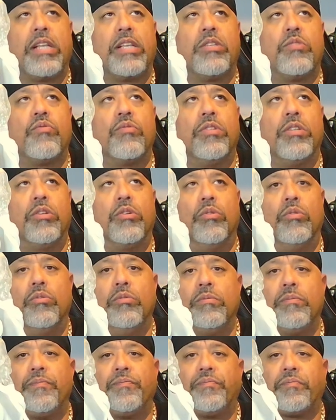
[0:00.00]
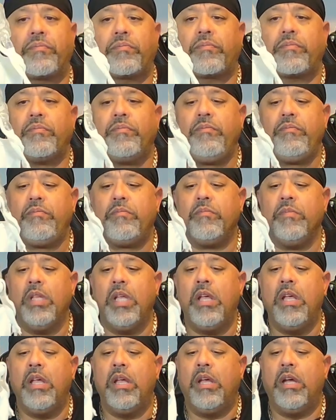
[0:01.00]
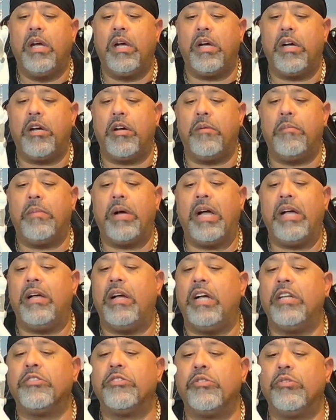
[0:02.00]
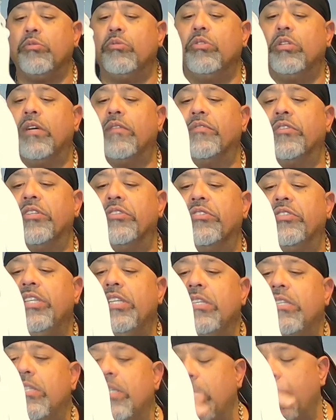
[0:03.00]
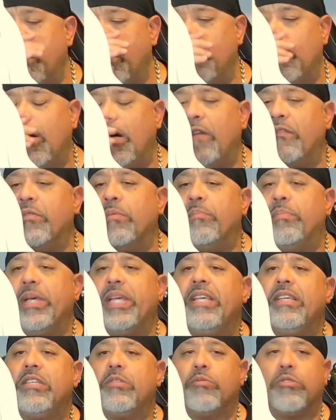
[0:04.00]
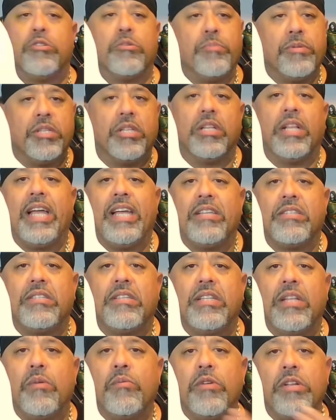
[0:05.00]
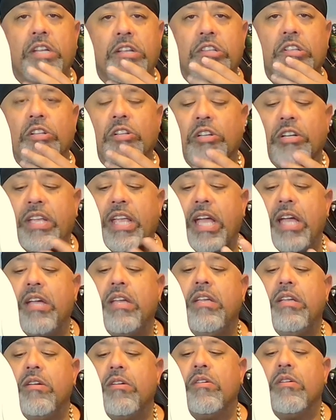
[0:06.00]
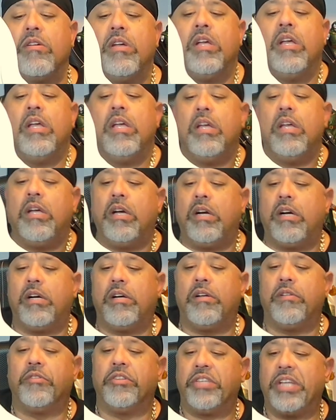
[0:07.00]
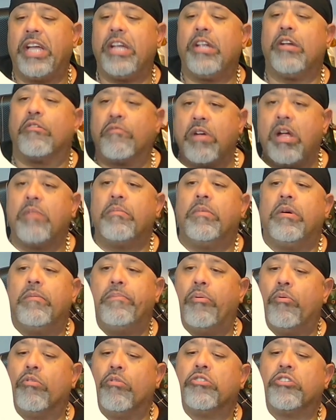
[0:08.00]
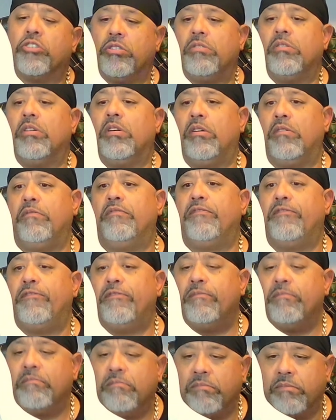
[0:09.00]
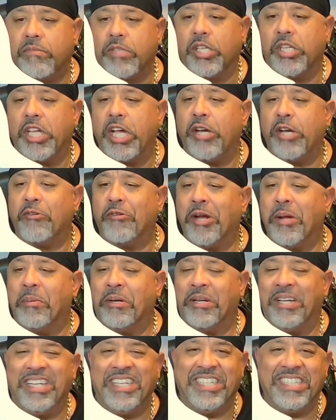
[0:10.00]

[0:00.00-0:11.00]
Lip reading: really cool. I do love the detail of the base, which would be the last thing that we need to look at here. The diorama portion of the diorama.